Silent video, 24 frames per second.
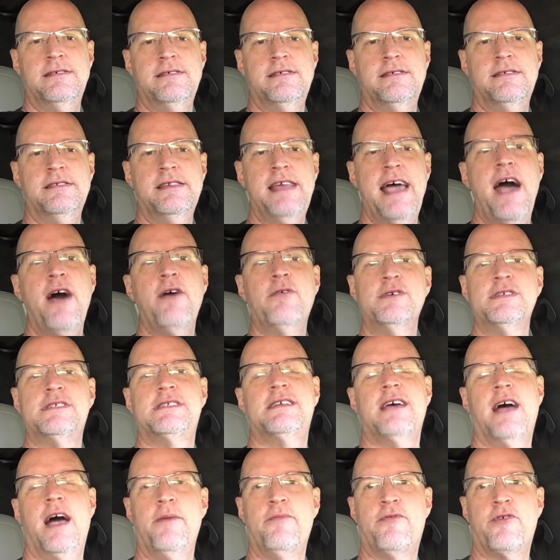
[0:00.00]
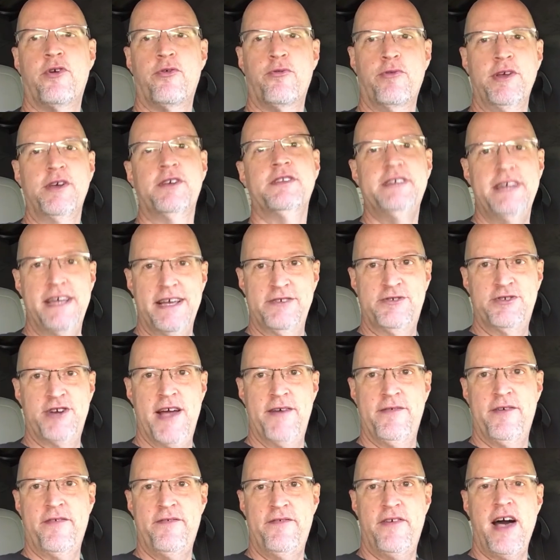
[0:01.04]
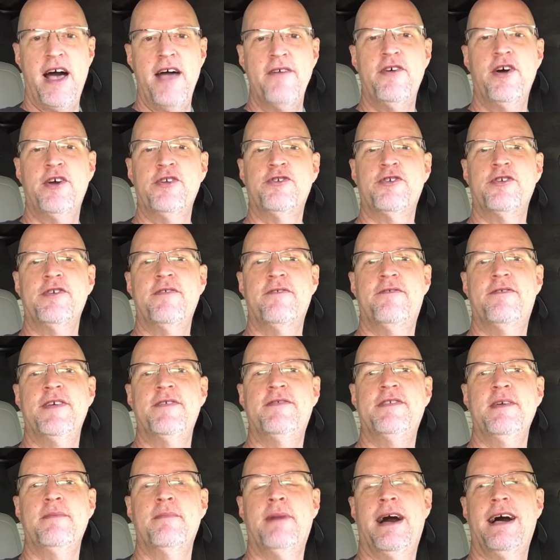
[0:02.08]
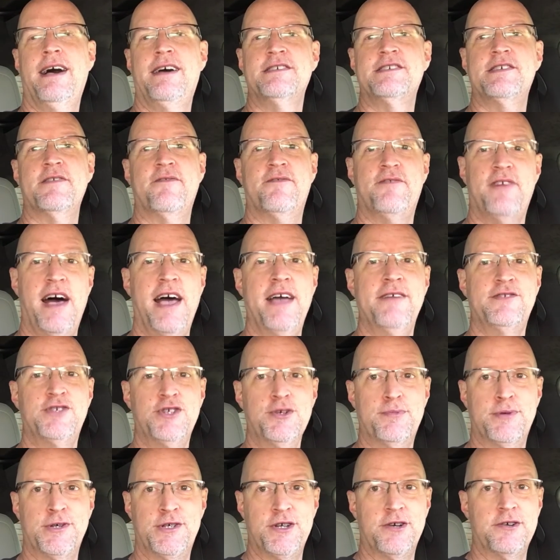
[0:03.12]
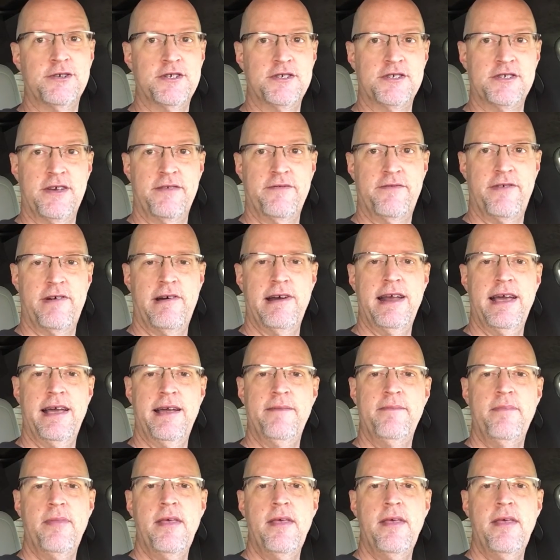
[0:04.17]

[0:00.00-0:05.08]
Now it was time for a real day of travel. 550 miles and 5 superchargers on Friday.